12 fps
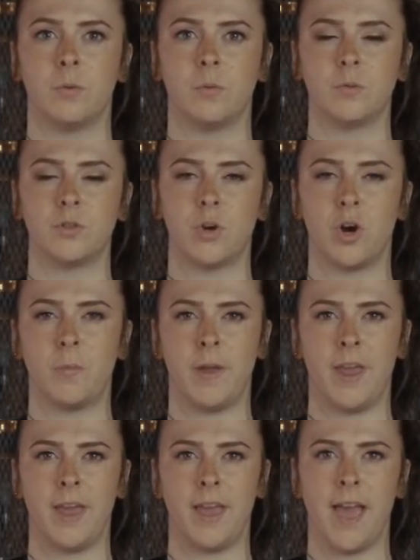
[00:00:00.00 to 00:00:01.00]

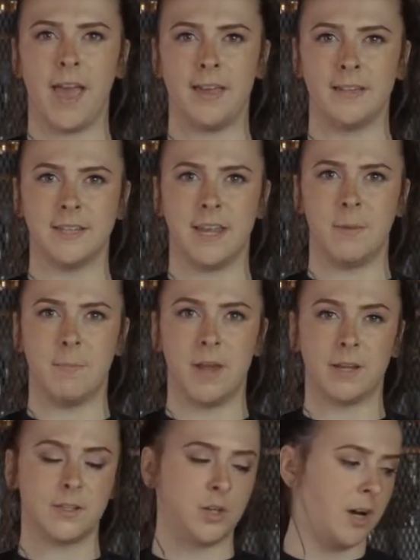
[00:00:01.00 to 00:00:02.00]
sorbet and a
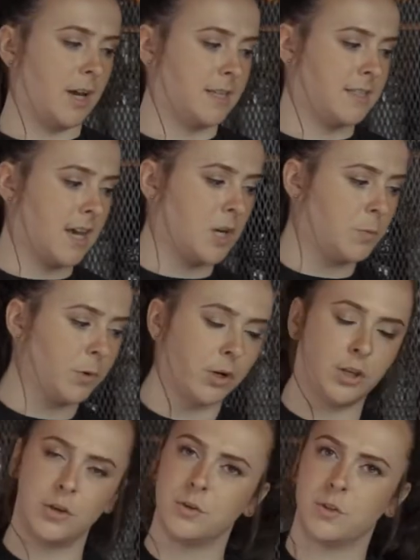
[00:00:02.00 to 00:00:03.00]
mixer. Instead, we're going to
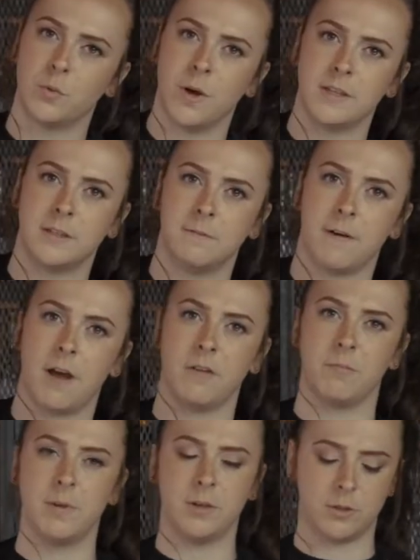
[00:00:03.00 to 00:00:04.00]
use 25
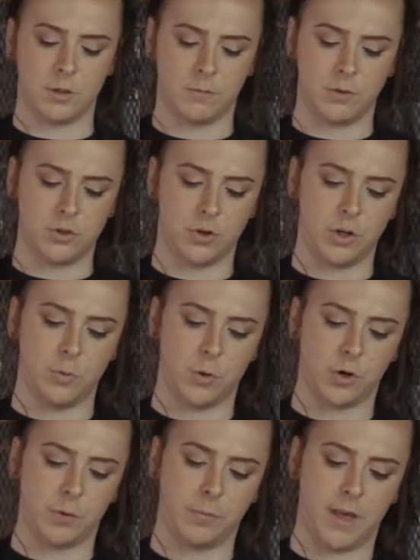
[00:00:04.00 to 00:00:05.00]
ml of the Johnnie
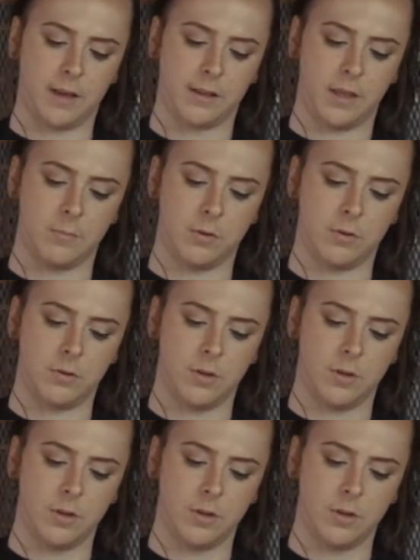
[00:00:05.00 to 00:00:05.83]
Walker Black Label.